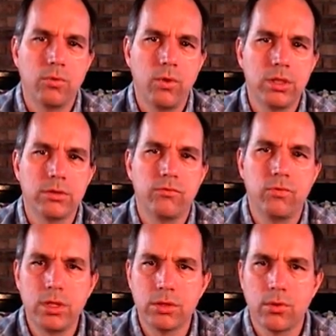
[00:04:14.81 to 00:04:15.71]
waste of
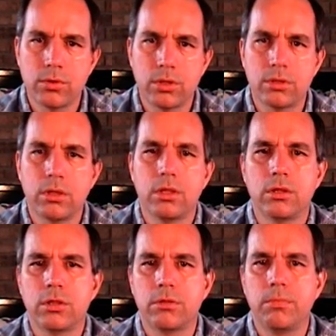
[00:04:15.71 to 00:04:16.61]
resources
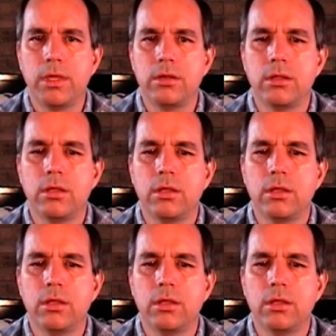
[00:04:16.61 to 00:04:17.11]
to spend